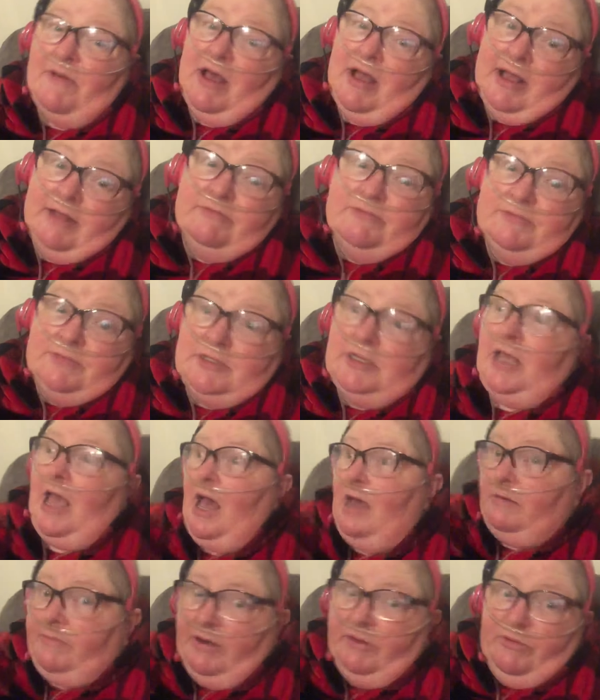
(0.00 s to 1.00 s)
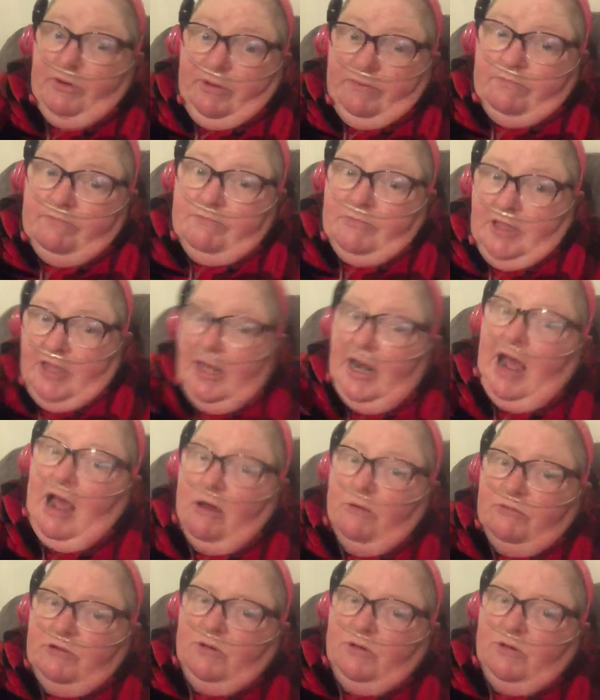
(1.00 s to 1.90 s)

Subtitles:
I was out of my room. Get out.